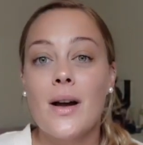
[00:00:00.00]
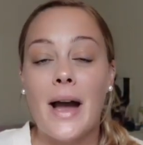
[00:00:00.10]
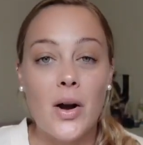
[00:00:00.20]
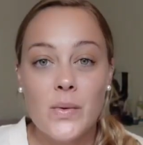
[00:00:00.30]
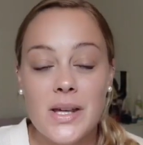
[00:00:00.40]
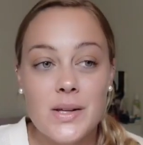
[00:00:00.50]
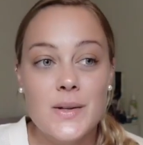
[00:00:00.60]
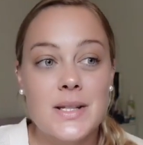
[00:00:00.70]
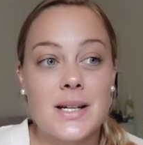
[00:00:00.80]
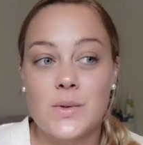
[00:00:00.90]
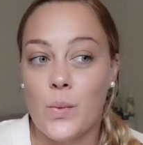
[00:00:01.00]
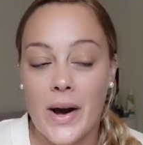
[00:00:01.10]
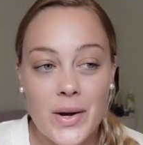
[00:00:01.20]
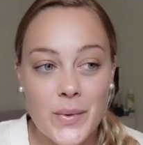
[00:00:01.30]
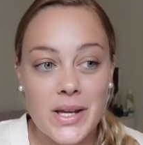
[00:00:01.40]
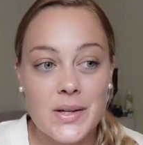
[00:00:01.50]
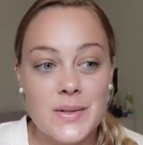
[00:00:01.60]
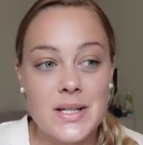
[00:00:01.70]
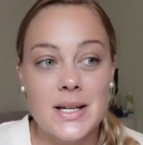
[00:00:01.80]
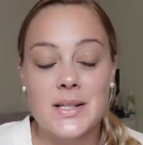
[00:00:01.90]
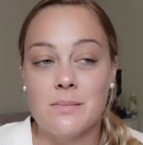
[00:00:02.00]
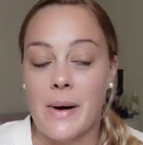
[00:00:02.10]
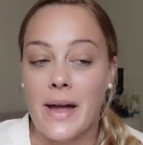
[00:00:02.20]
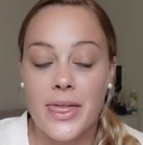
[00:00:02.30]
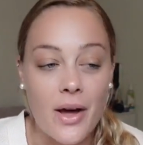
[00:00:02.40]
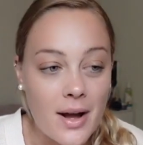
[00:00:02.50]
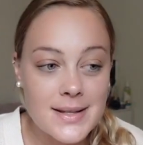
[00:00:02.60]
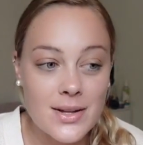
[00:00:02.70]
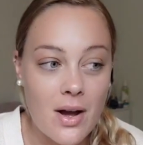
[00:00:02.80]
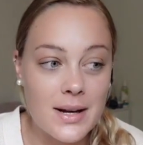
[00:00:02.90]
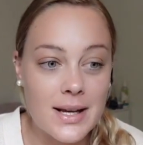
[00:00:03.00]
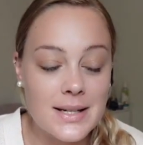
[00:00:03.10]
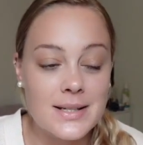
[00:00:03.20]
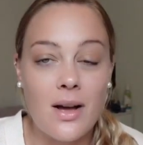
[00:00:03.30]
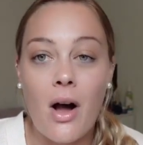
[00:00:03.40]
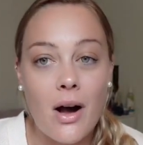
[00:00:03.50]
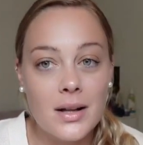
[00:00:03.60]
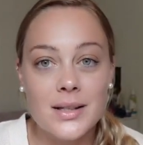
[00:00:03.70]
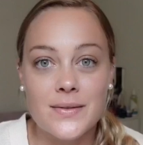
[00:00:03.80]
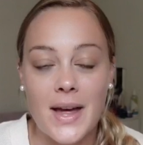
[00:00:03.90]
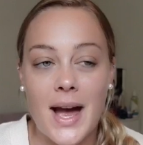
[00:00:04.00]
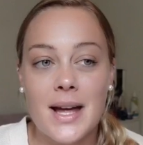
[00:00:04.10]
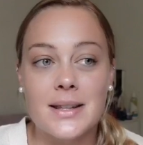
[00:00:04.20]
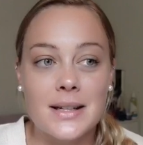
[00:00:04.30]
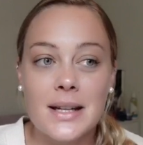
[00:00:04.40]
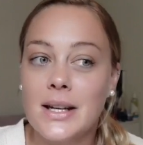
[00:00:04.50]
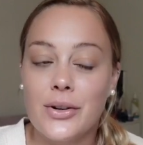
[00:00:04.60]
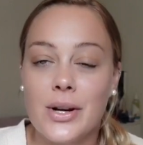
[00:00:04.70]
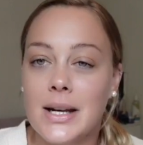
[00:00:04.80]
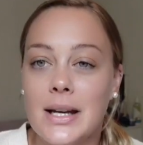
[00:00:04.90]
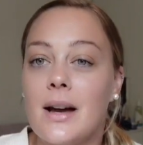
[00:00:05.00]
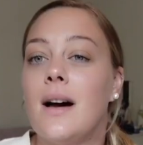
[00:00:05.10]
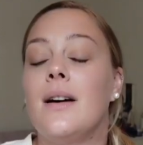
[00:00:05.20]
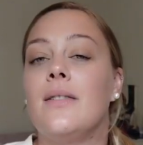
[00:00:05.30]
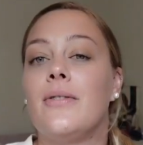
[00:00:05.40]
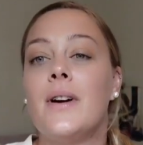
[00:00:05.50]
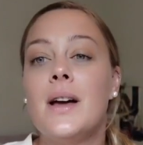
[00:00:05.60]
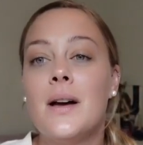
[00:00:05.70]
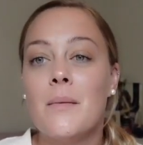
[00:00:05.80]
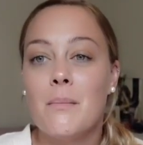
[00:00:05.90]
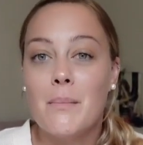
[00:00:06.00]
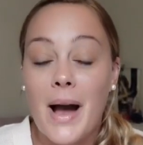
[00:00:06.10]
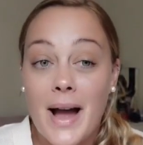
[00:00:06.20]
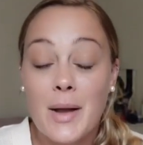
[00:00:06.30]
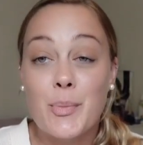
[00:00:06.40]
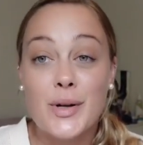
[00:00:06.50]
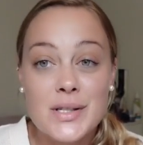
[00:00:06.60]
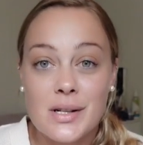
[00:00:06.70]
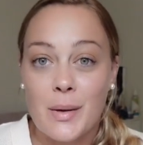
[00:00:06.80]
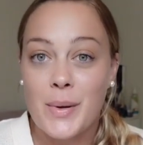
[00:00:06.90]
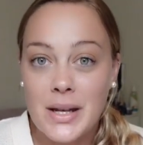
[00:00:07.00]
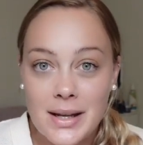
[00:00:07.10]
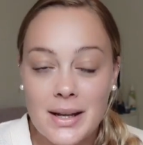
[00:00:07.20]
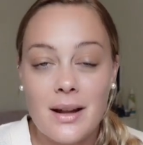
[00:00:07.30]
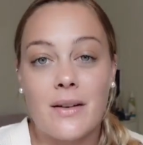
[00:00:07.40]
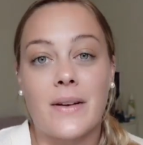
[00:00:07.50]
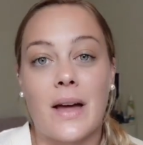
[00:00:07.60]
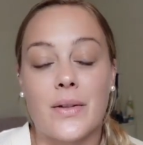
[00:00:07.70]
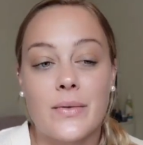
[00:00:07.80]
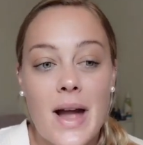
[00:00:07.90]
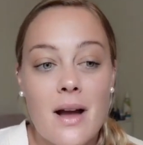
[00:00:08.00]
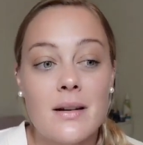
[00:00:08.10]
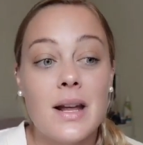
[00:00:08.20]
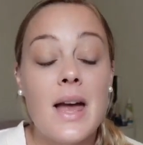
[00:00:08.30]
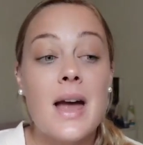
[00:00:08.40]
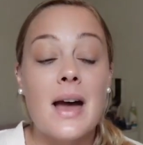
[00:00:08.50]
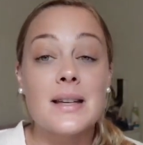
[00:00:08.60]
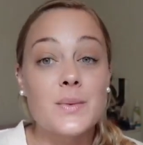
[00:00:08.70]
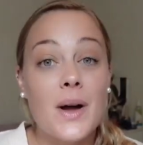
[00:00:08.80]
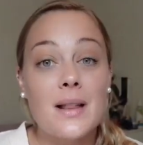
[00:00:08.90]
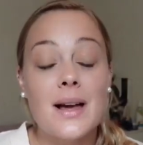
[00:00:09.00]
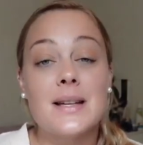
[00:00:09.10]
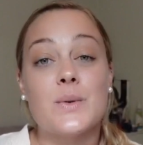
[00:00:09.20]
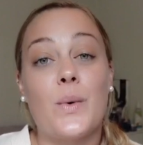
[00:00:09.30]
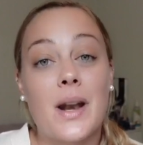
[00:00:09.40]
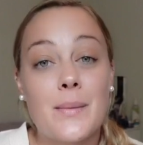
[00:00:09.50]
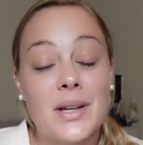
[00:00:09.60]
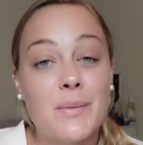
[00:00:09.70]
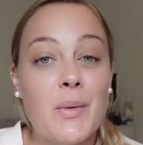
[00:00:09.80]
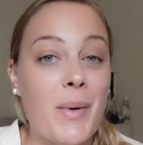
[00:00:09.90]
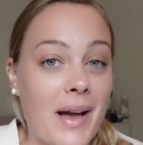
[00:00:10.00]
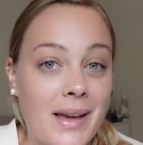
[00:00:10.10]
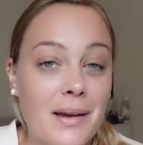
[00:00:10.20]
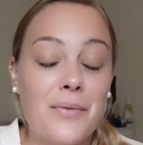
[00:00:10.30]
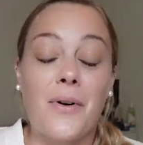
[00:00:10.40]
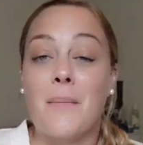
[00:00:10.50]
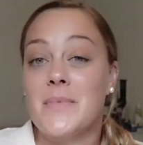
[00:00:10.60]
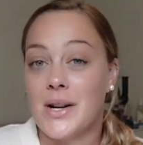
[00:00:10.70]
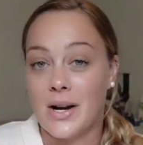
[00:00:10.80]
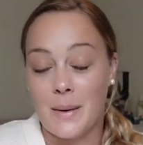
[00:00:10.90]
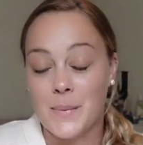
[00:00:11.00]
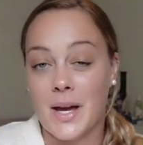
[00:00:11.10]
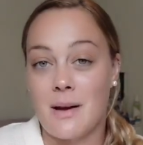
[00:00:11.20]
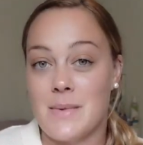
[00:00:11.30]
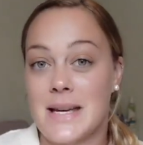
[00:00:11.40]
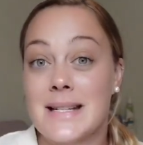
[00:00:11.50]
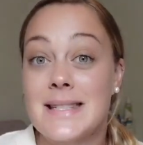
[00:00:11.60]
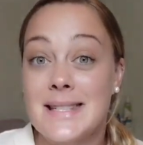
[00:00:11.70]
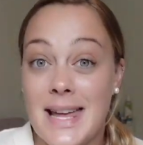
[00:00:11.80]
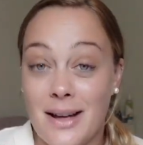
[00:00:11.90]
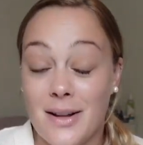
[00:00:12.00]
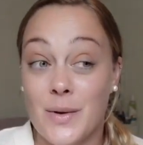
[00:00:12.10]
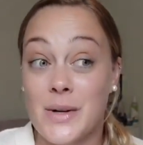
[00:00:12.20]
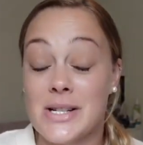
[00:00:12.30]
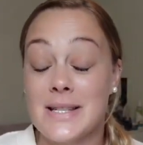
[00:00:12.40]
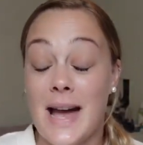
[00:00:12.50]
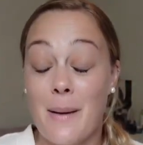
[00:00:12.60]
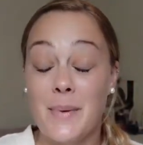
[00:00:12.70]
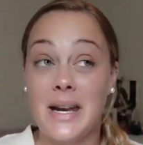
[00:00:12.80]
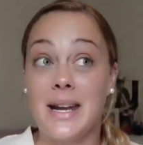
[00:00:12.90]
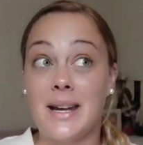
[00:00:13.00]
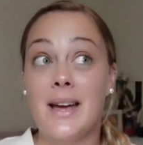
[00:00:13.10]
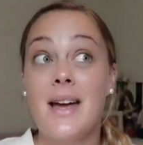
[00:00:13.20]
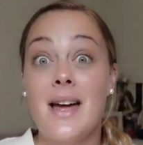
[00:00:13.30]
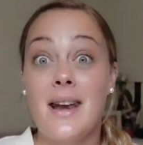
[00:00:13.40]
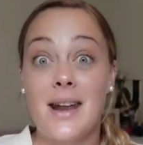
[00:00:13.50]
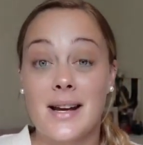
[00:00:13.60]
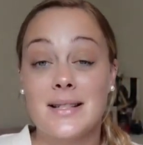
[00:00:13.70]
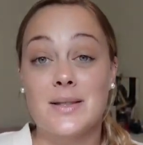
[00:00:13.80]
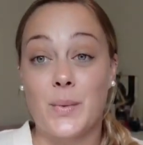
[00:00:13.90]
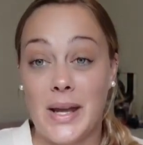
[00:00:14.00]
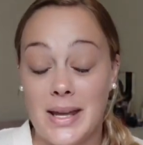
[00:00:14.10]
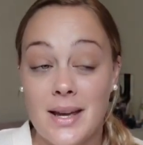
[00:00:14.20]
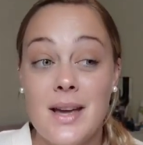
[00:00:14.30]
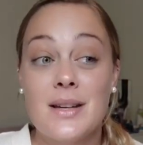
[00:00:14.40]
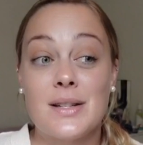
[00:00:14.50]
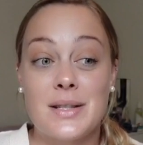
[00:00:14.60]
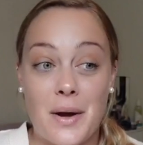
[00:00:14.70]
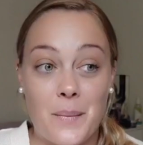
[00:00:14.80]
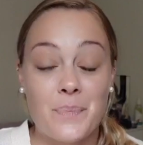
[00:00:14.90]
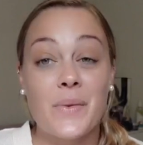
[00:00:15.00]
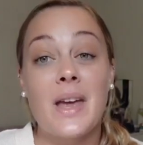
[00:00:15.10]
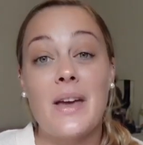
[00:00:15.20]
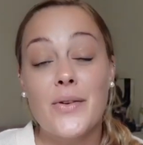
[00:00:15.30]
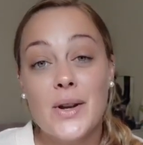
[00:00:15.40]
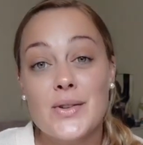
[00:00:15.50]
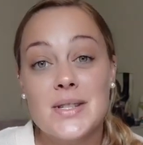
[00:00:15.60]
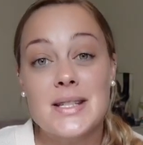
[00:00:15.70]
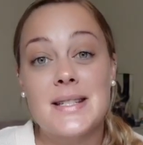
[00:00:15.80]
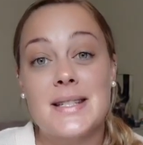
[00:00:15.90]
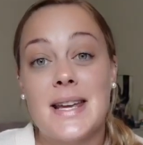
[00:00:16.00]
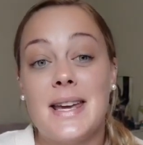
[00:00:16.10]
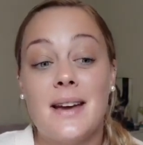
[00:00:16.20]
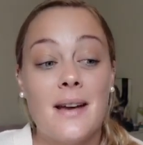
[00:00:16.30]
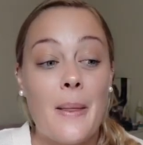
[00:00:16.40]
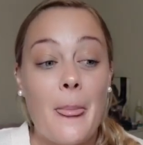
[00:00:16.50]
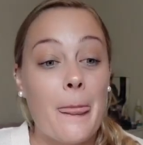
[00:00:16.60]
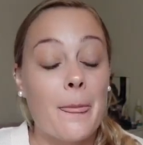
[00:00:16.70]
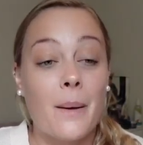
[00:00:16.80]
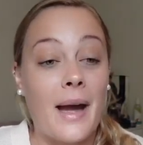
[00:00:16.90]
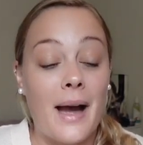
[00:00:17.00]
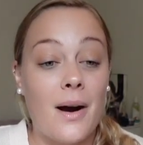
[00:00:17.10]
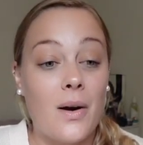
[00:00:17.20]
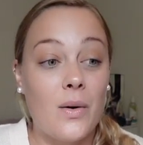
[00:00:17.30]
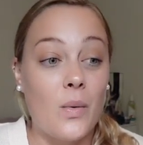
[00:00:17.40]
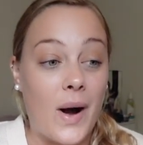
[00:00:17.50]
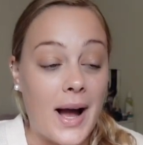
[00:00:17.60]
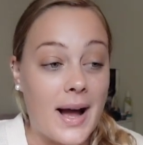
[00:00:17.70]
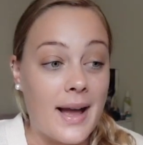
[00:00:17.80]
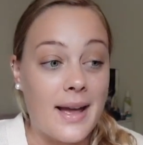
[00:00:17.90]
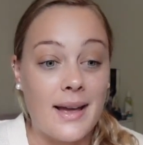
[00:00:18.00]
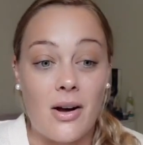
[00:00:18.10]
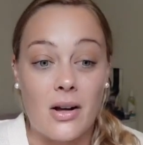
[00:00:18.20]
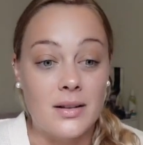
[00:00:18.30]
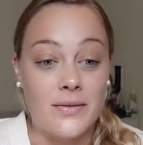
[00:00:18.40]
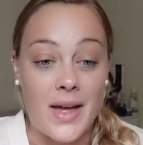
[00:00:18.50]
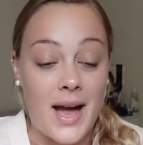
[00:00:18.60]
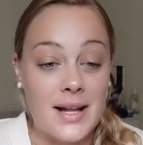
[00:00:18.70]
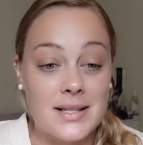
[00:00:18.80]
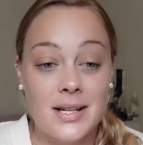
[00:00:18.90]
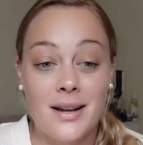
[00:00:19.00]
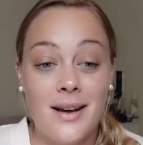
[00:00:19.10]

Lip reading: How we use it, why we use it, my thoughts on it, all of that, the nitty-gritty of my personal opinion of Gather Round, as well as what I'm going to be buying from their upcoming sale, which is happening next week. So, if you're interested to see how, why, all of that